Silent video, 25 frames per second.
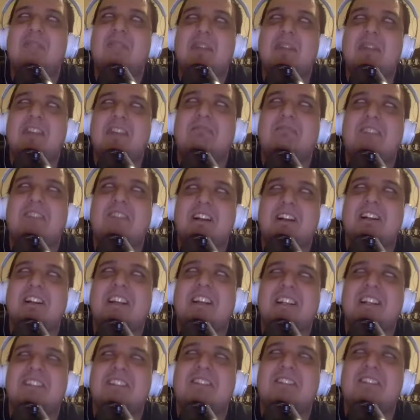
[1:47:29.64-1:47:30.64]
made one and
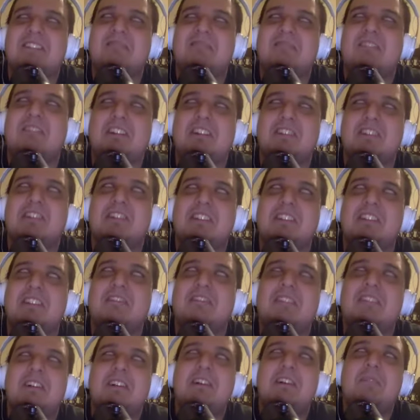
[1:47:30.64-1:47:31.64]
against I declined you and won too.
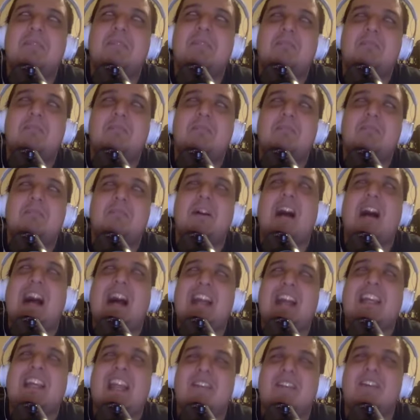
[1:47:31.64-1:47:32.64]
Us, but and I, I
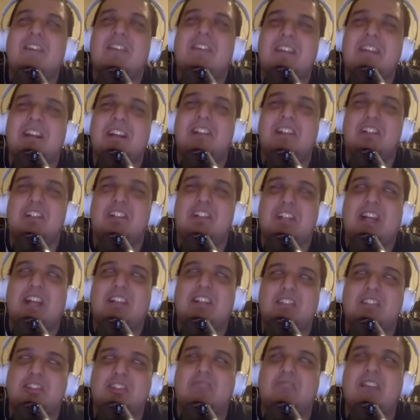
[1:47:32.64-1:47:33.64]
gave you another chance
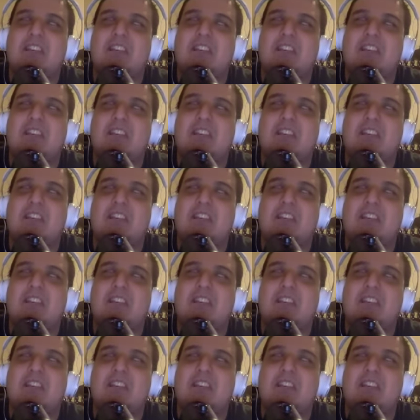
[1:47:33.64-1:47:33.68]
to win.